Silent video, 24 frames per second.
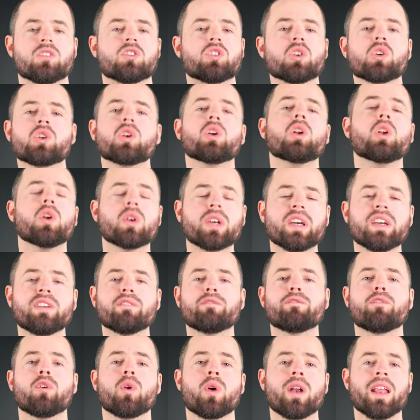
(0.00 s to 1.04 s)
So you're looking
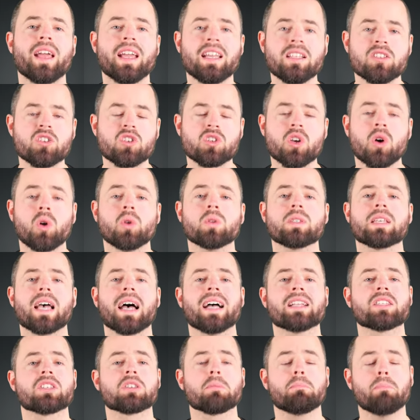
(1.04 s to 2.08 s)
for an insole to
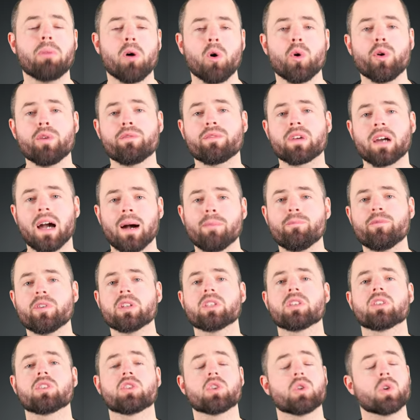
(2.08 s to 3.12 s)
add supportive
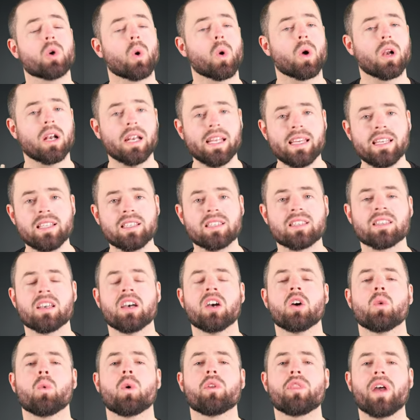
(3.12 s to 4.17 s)
comfort to your cleats
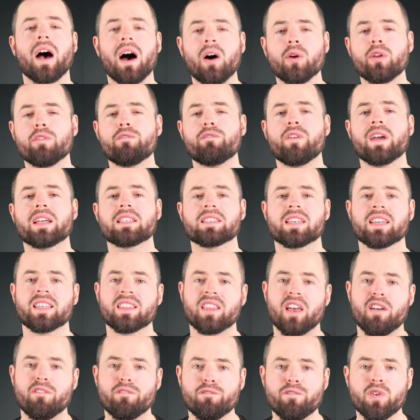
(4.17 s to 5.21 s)
without affecting
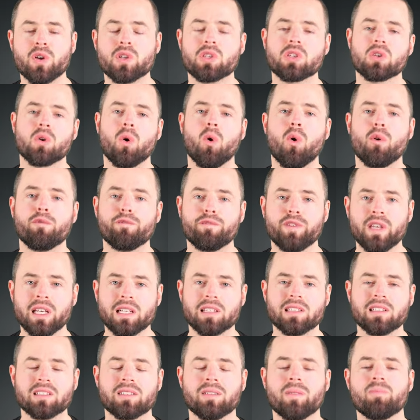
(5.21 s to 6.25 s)
their fit or
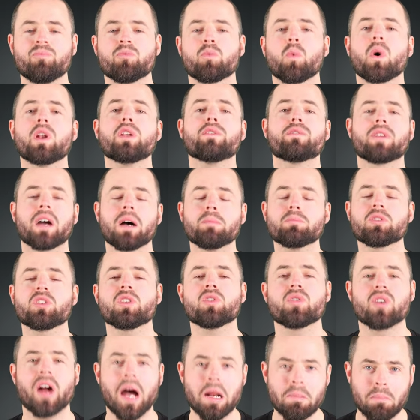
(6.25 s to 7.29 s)
feel. Well, you've come to
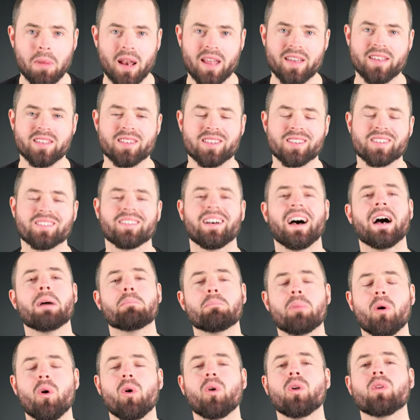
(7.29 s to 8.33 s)
the right place. I'm
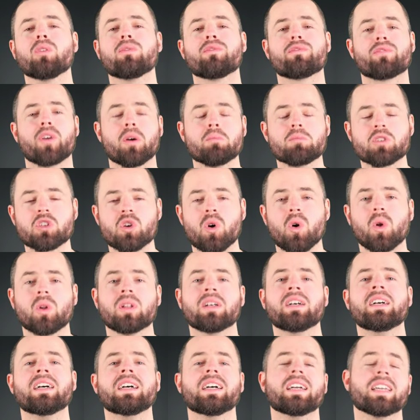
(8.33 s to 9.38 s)
Paul from
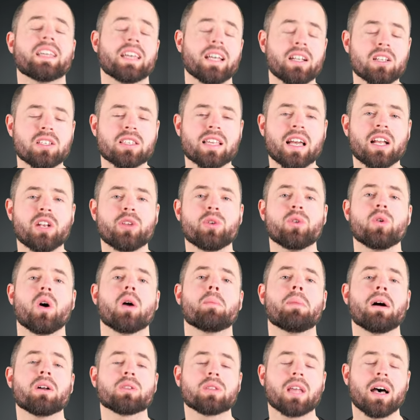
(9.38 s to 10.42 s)
Sole, here to tell you
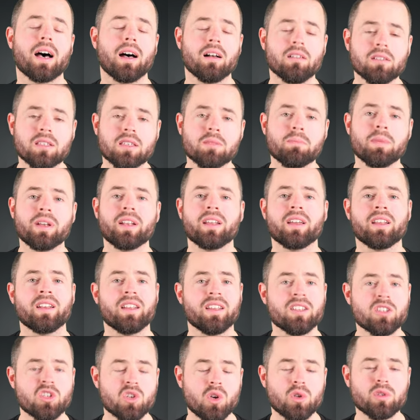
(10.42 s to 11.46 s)
about the ultimate in
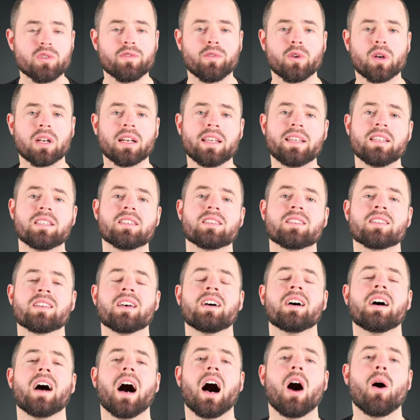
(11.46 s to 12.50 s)
insoles for cleats,
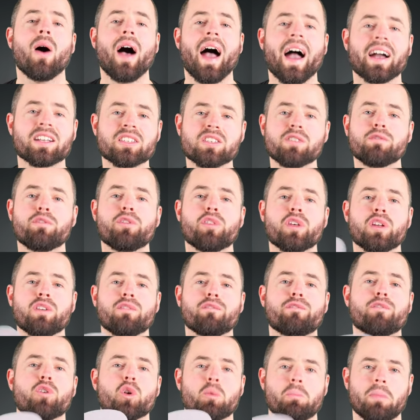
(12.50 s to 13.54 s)
our active thin
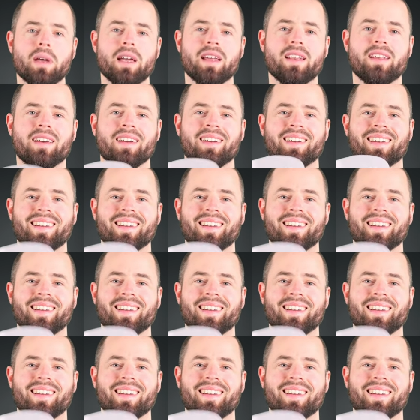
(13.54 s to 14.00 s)
footbed.